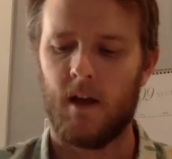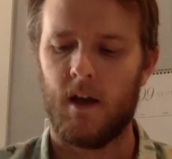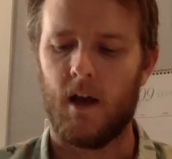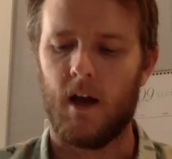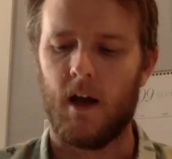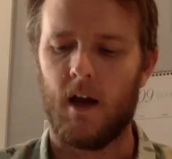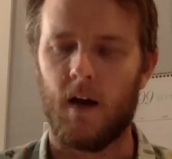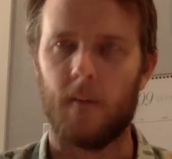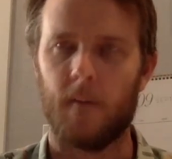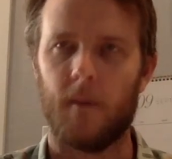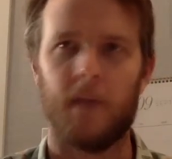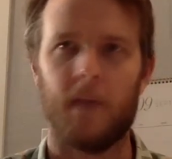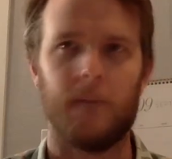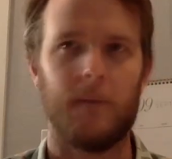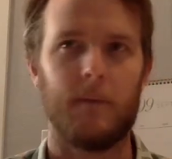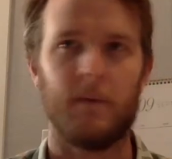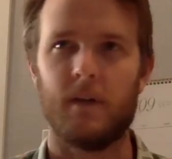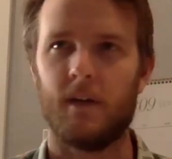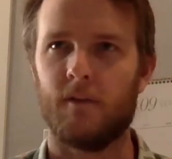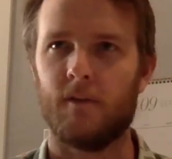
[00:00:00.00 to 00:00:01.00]
and
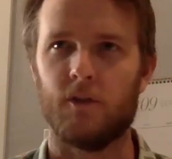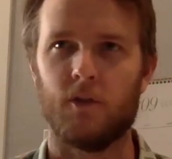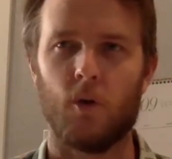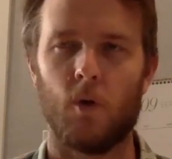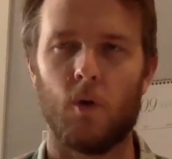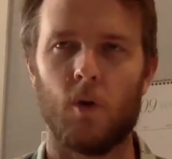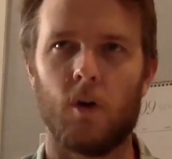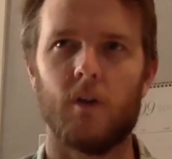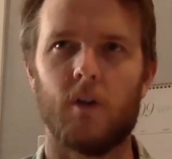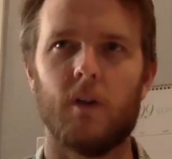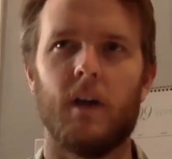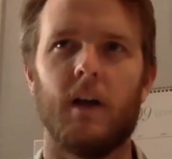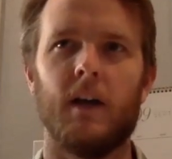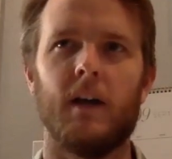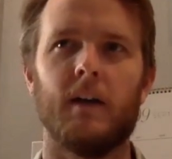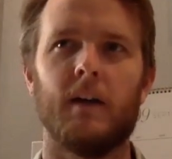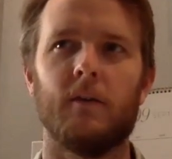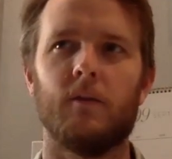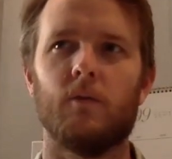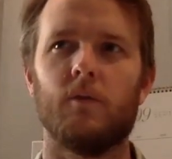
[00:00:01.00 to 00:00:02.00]
maybe even
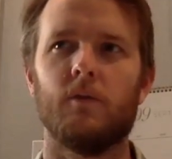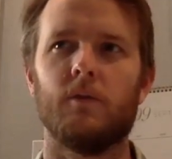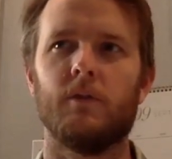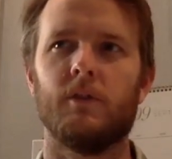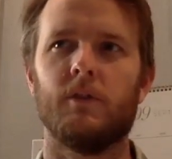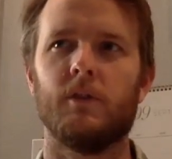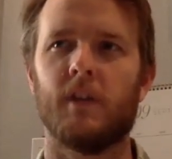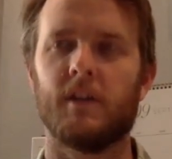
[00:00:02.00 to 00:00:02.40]
you